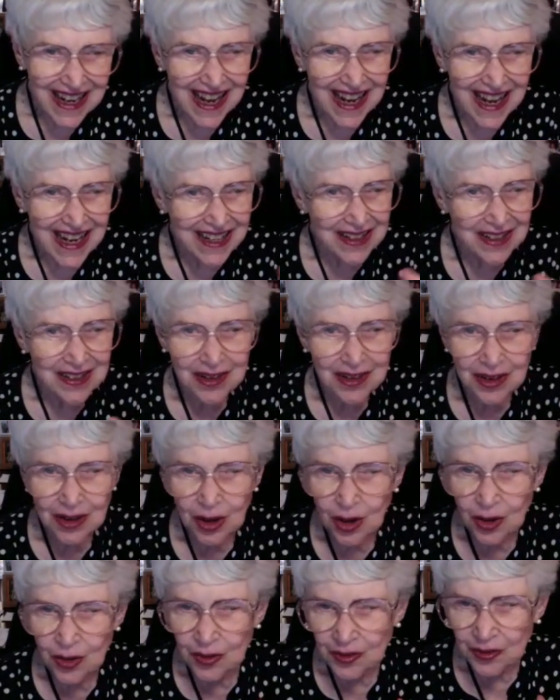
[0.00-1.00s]
And
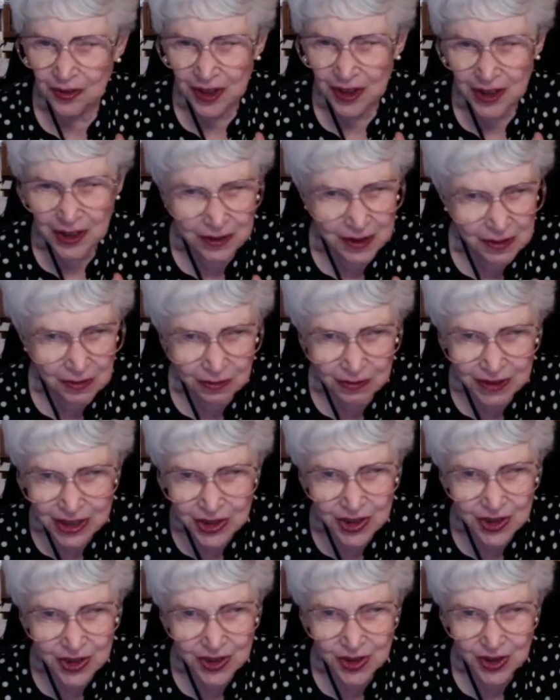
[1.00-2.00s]
very
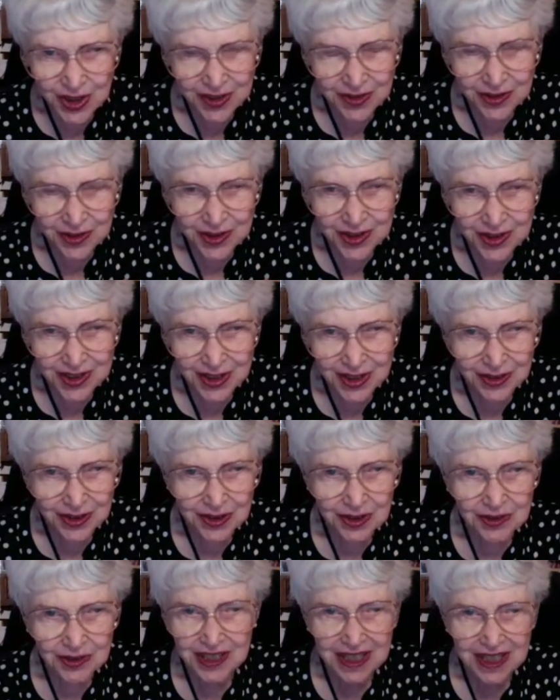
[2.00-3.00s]
rigid gender
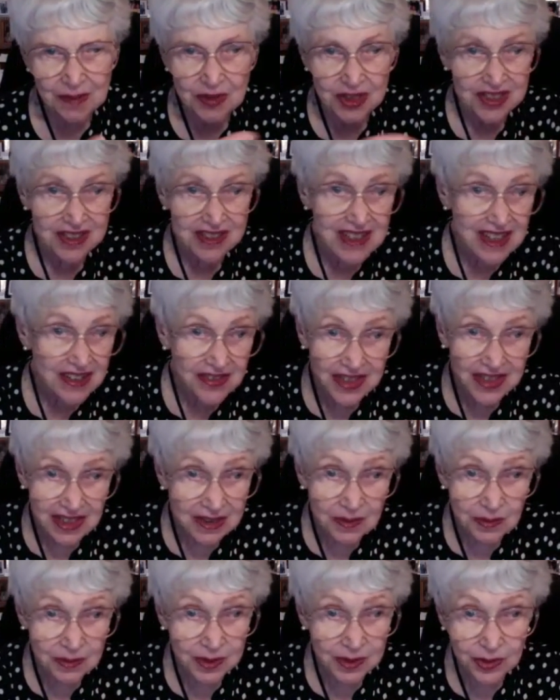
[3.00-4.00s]
stereotypes, nothing
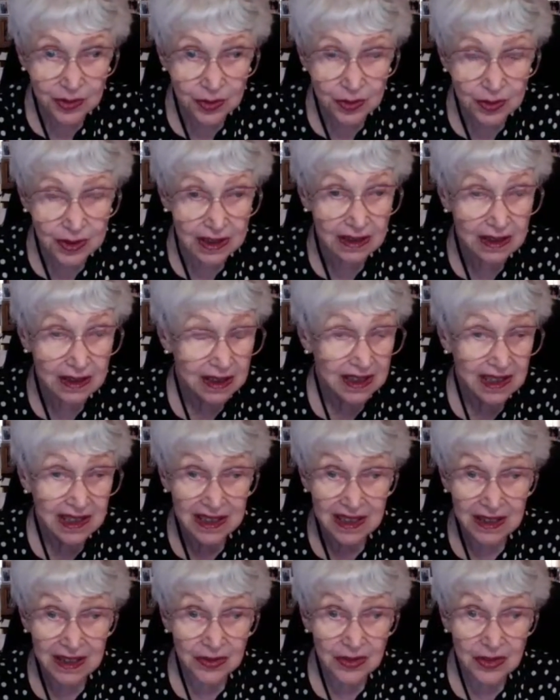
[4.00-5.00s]
in between,
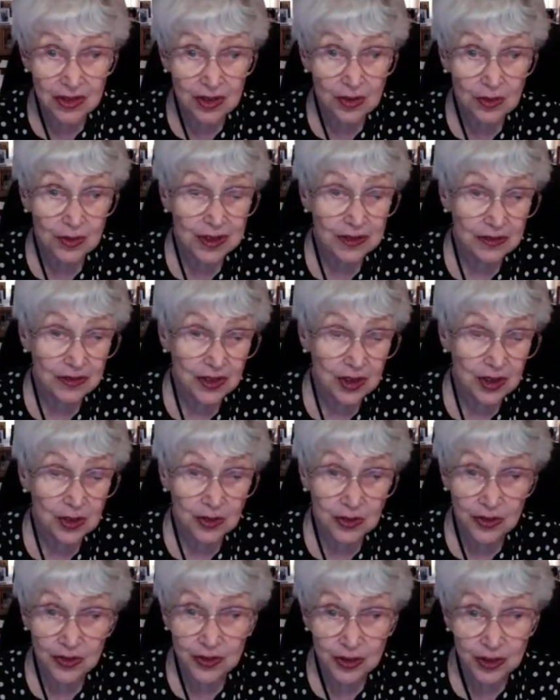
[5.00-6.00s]
even though we've
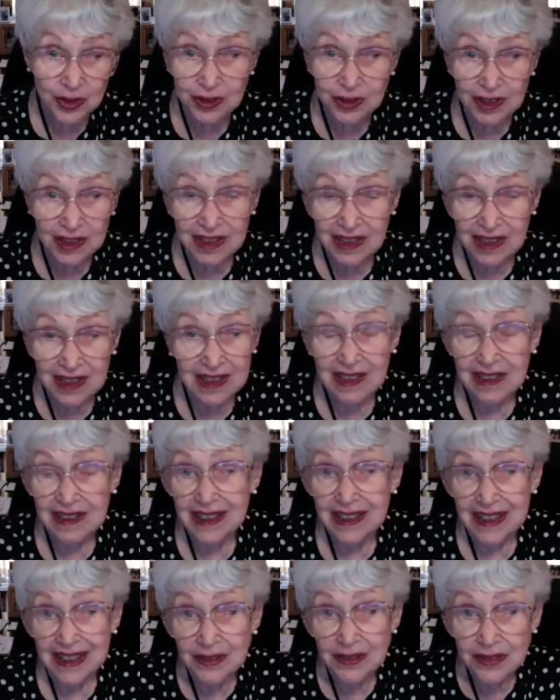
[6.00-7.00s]
known
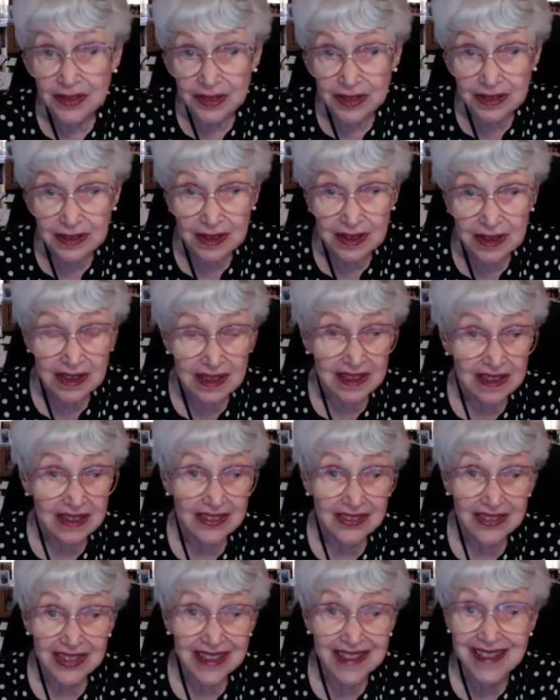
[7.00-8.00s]
forever
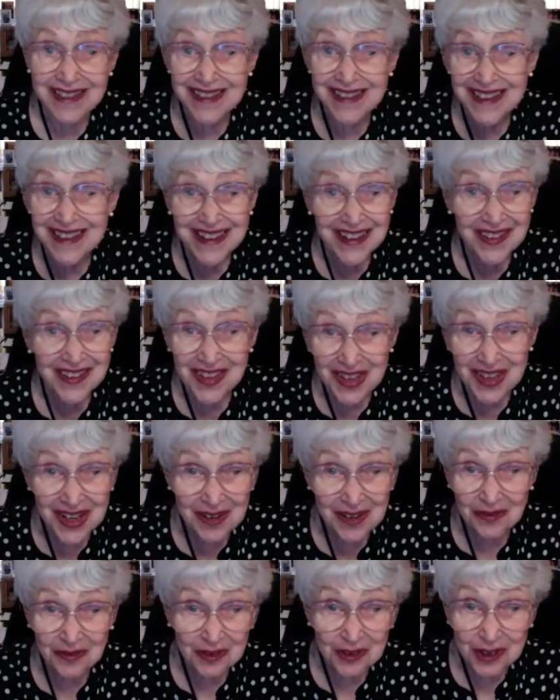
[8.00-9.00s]
that there
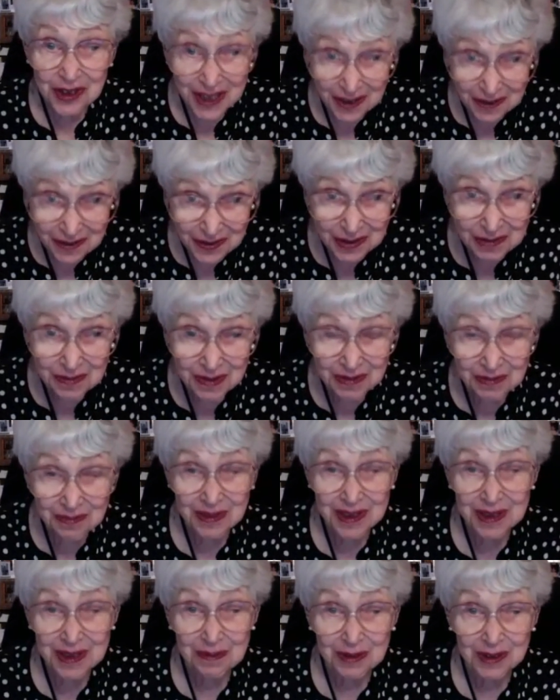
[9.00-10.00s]
have forever been
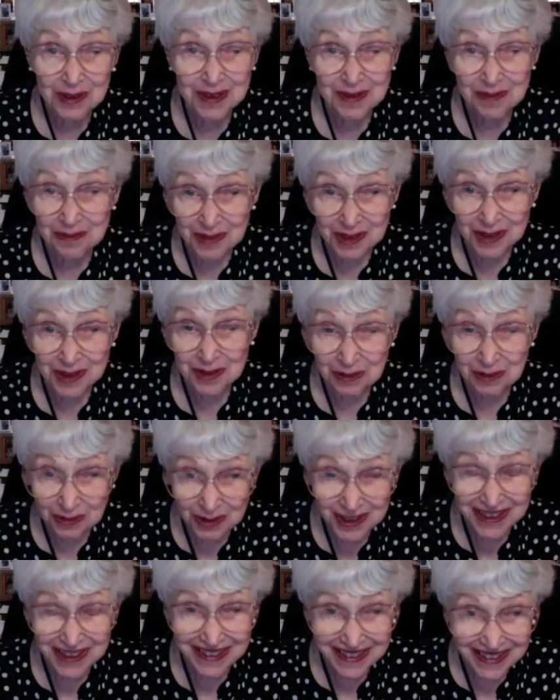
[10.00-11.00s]
people in
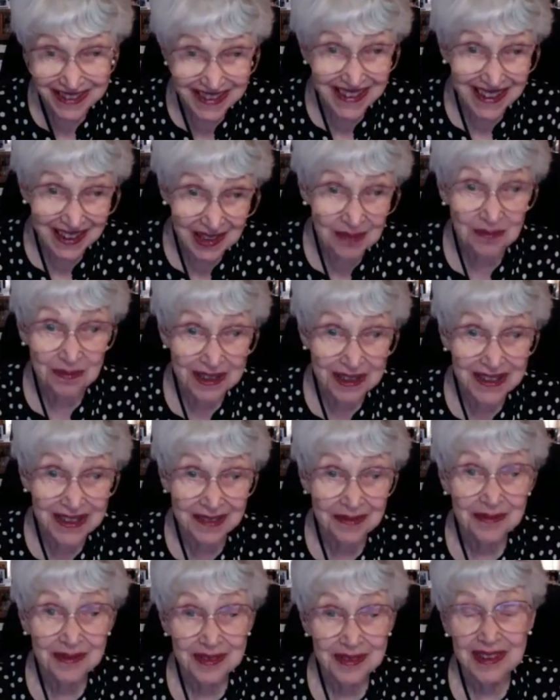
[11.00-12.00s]
between
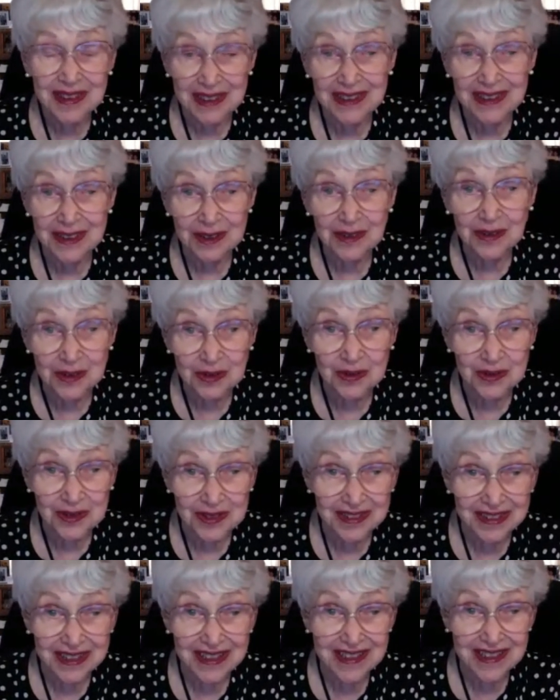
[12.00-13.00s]
being,
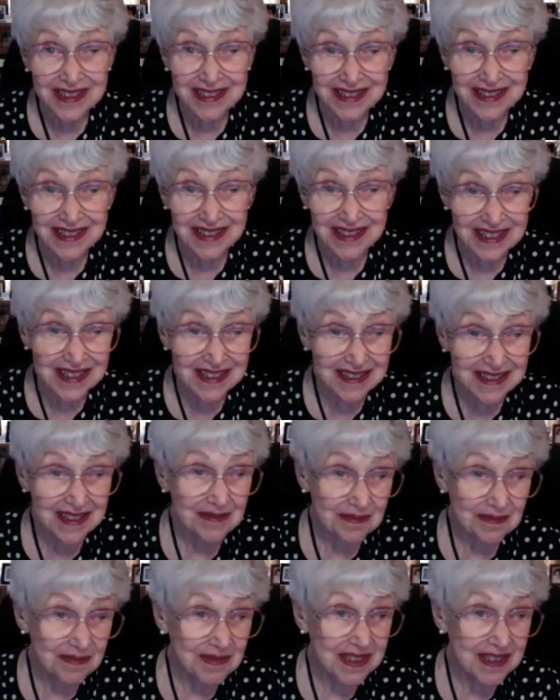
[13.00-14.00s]
this
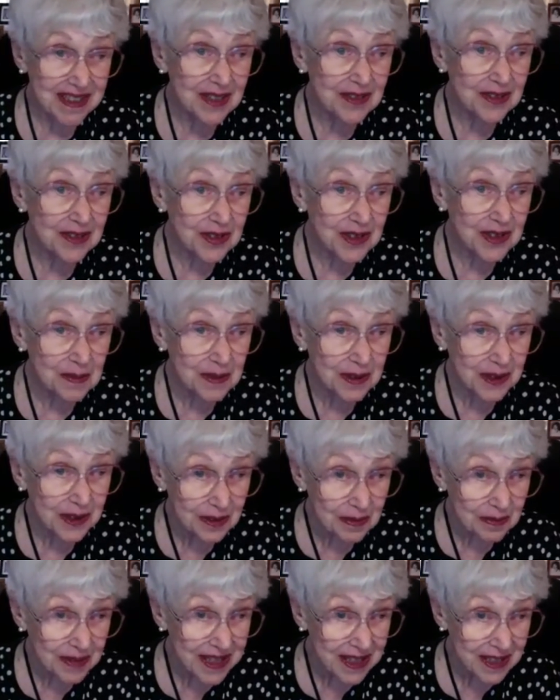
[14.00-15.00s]
stereotypical
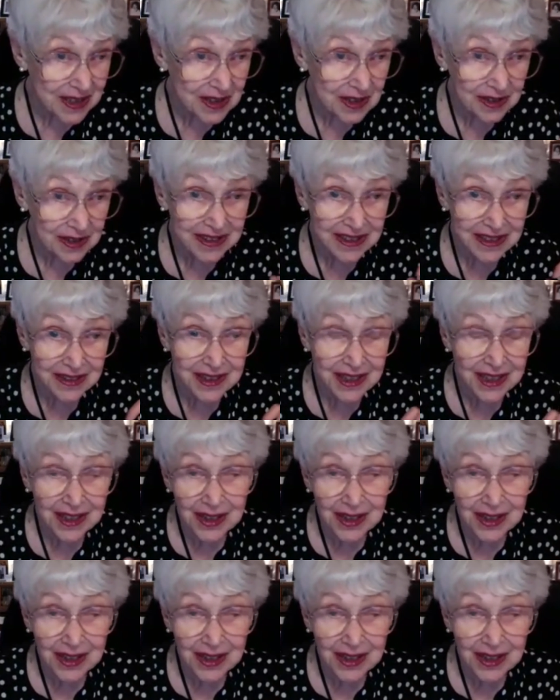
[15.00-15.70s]
masculine